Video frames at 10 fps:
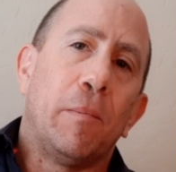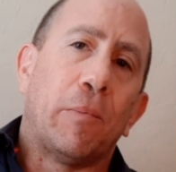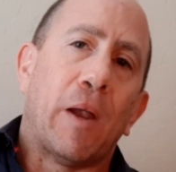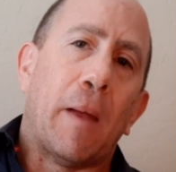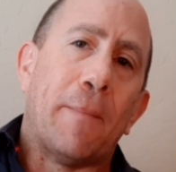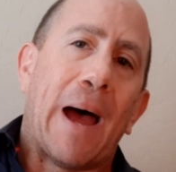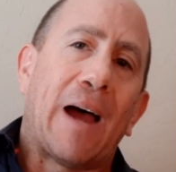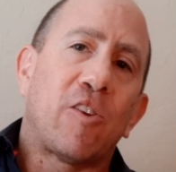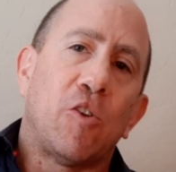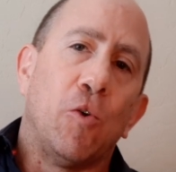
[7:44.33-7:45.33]
Bring it
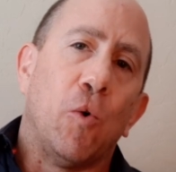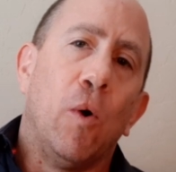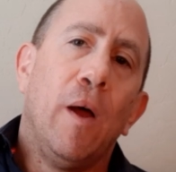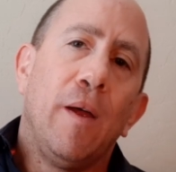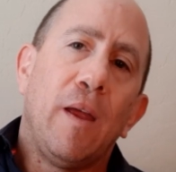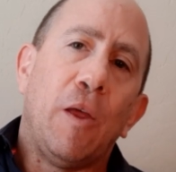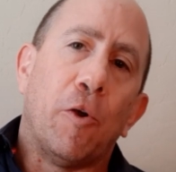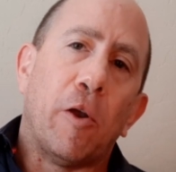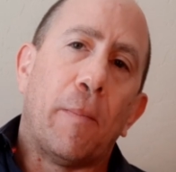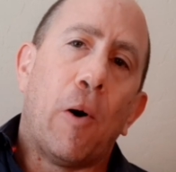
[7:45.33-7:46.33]
back to
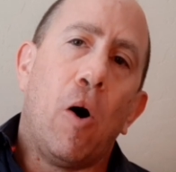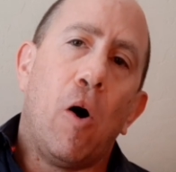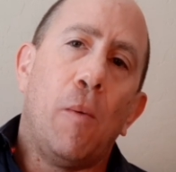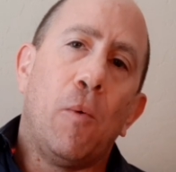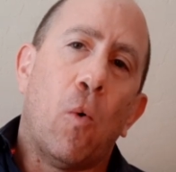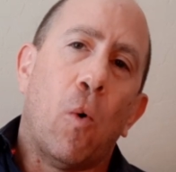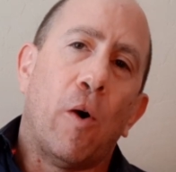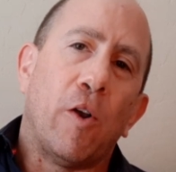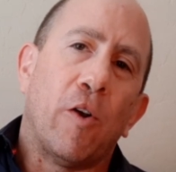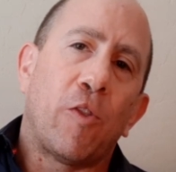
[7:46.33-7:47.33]
either your palm
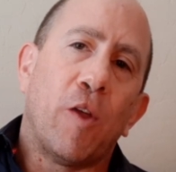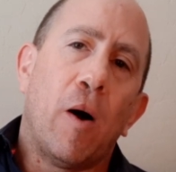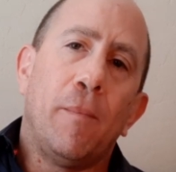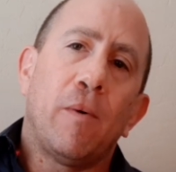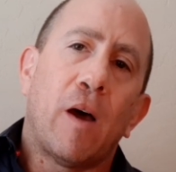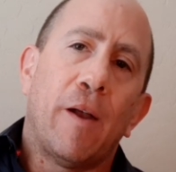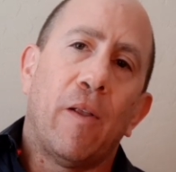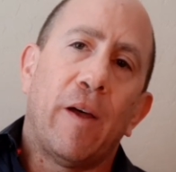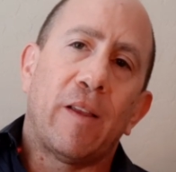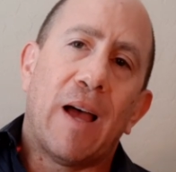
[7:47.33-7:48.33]
or your thumb, kind of
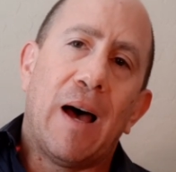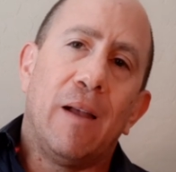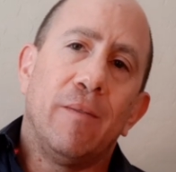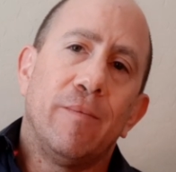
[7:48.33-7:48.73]
like that.